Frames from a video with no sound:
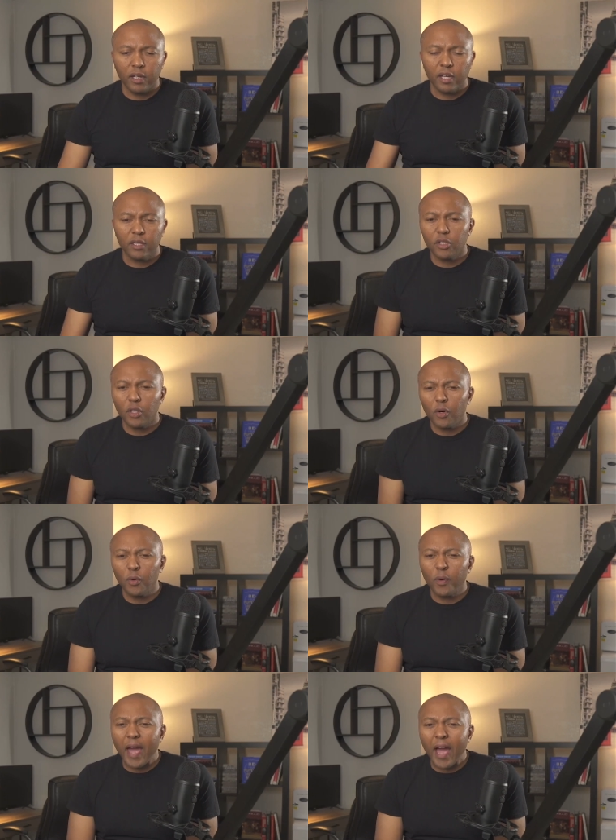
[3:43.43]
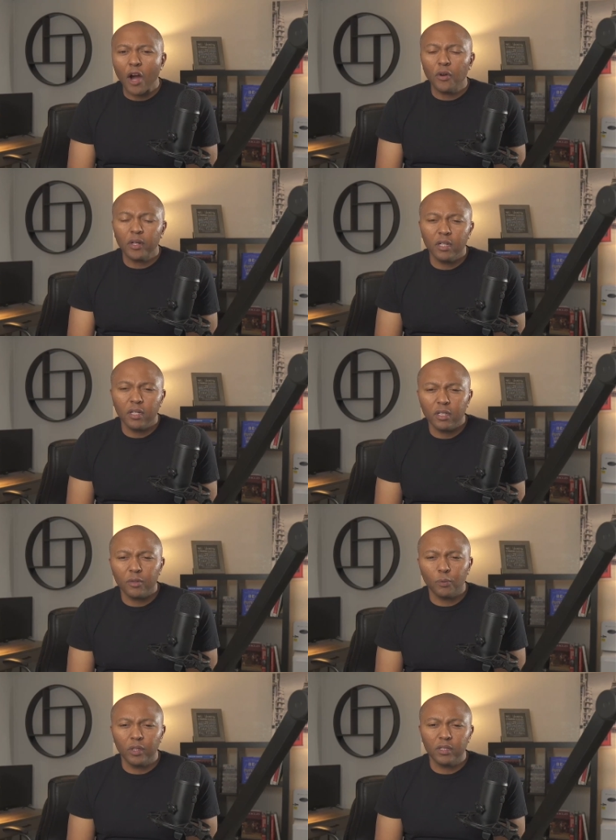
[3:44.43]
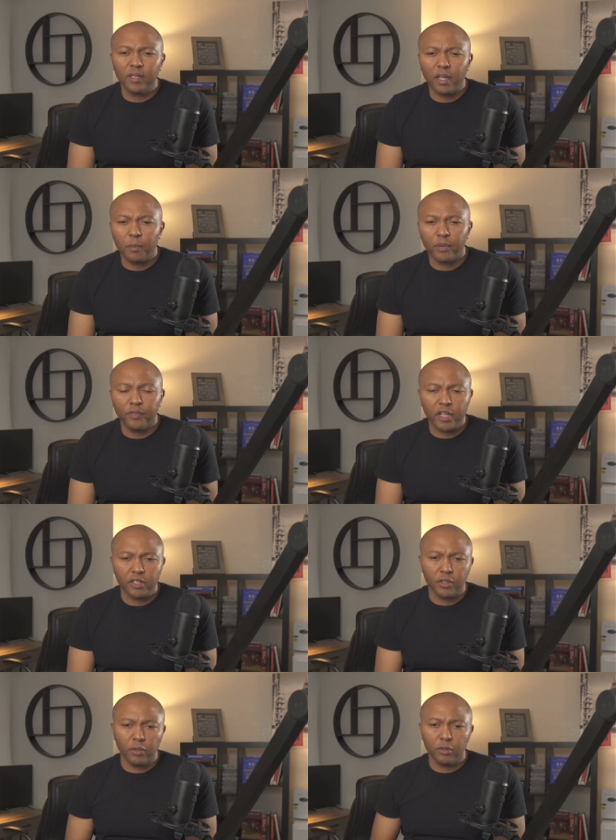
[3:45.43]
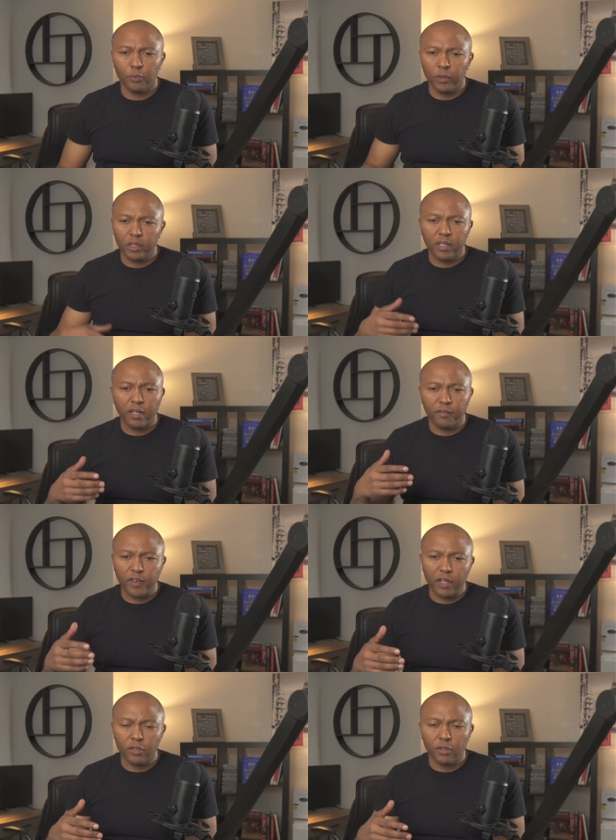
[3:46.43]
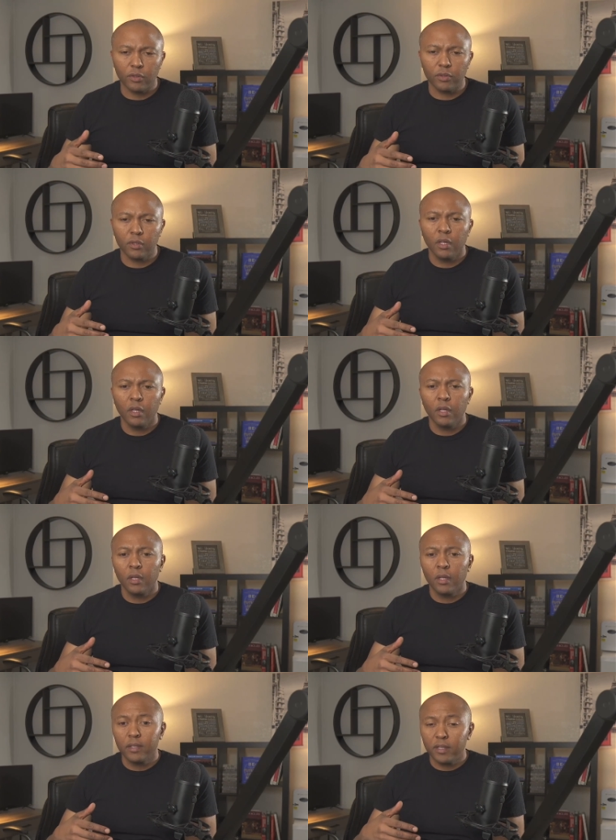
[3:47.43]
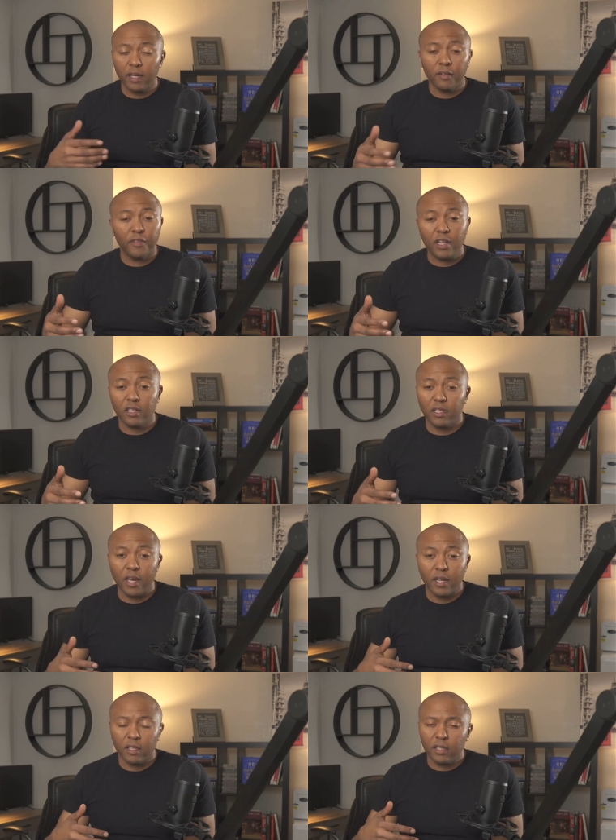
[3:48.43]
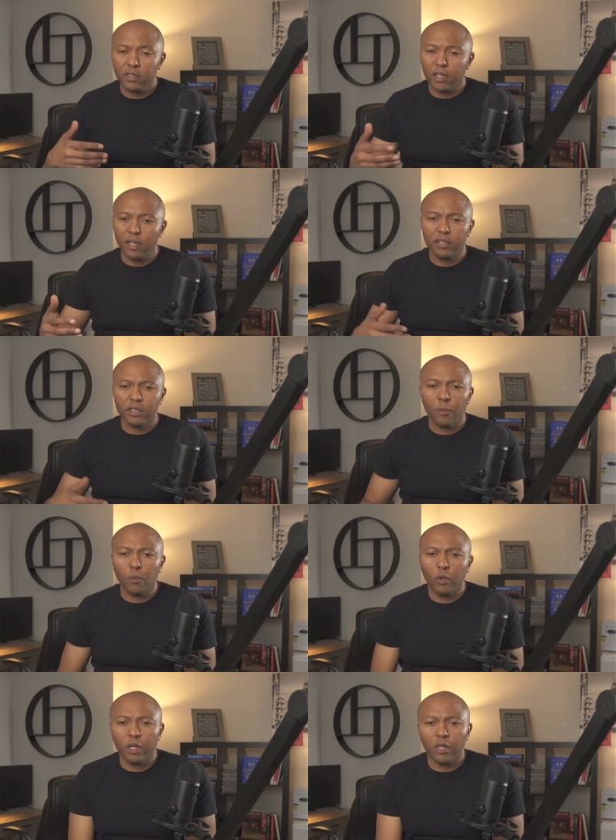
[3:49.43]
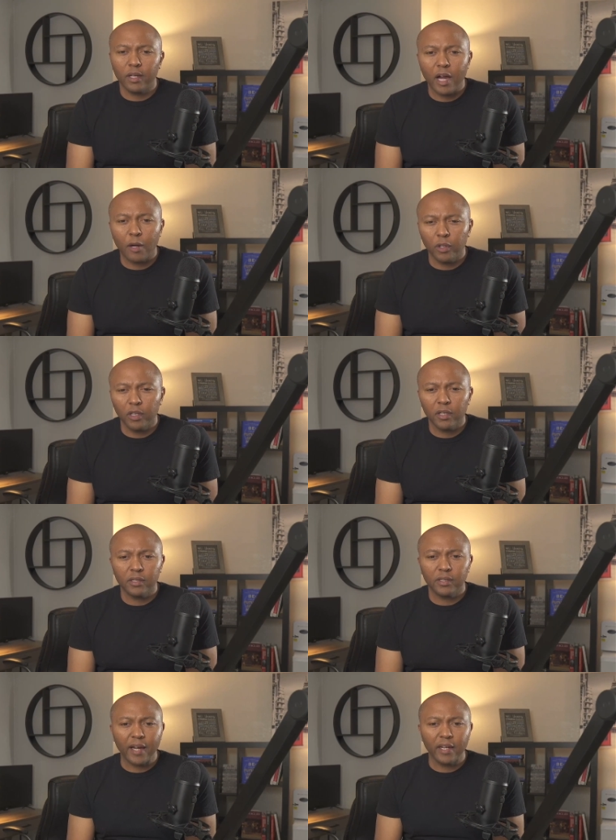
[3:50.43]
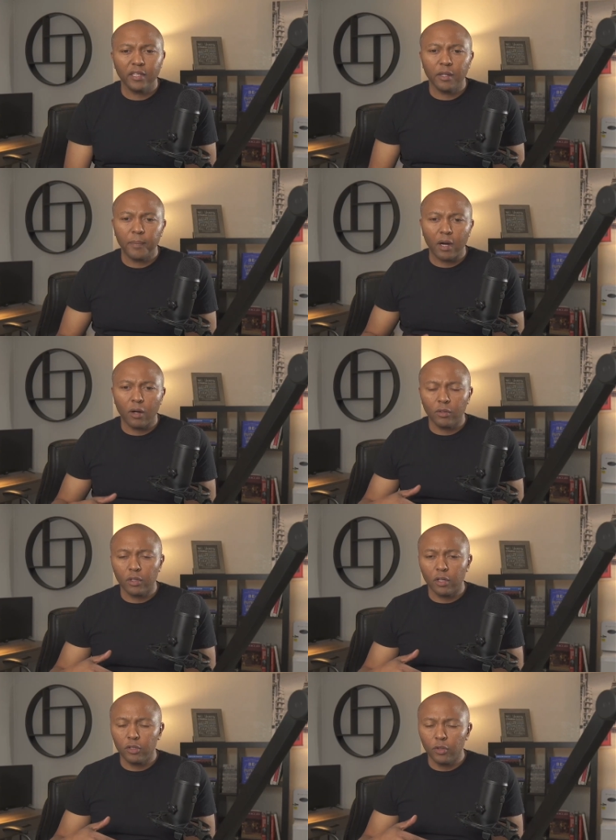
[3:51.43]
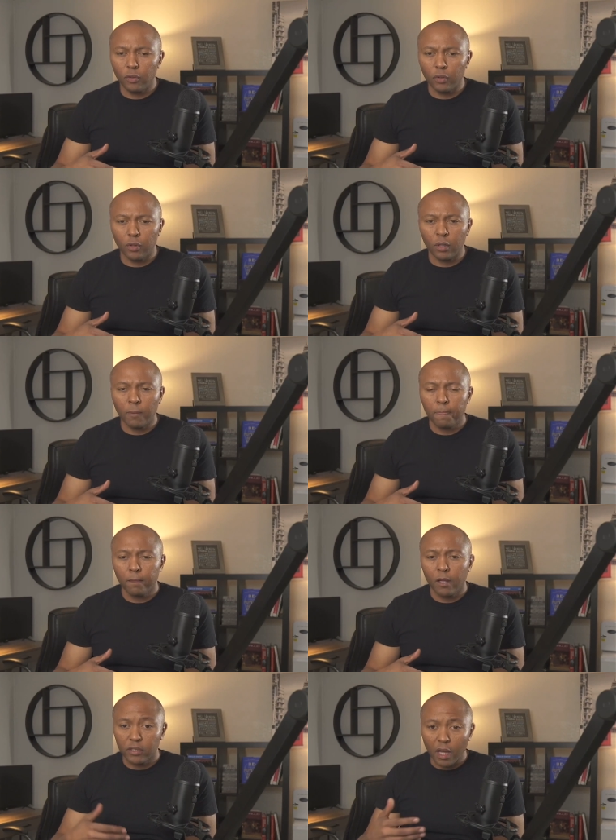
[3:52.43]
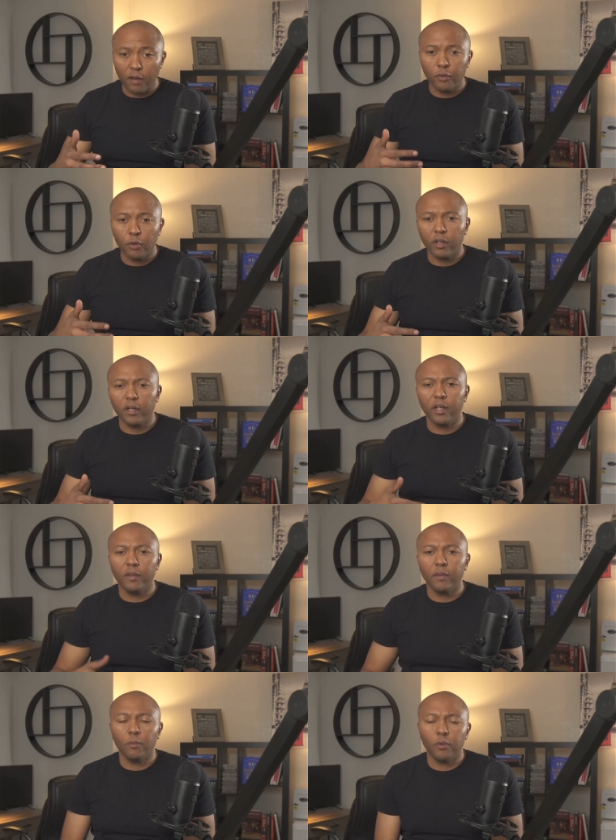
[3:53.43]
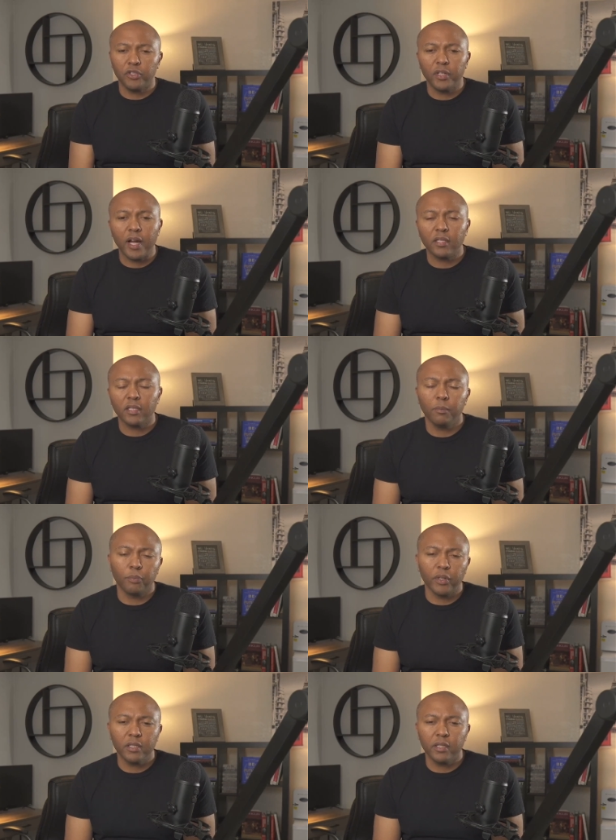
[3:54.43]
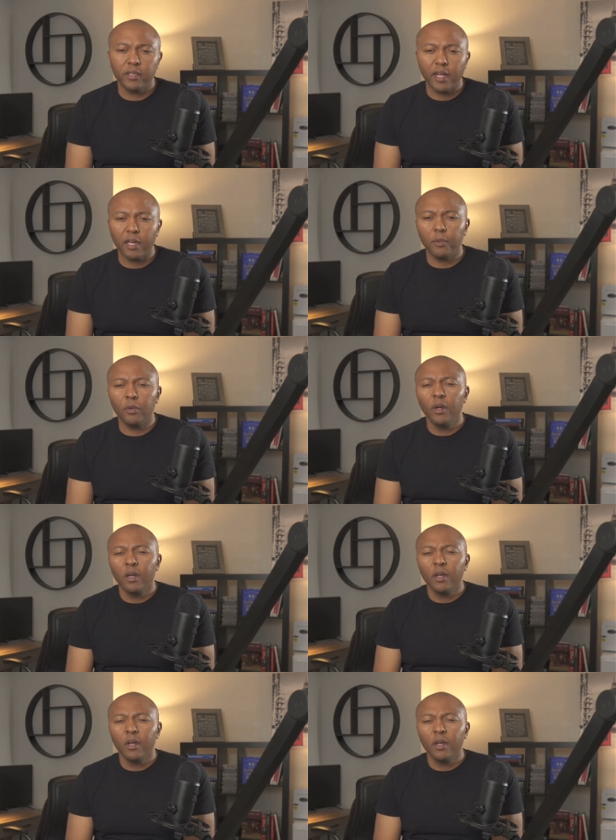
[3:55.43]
And so how could real estate professionals, real estate investors take advantage of that? Let's say someone got really excited about your software and what you guys can bring to the table.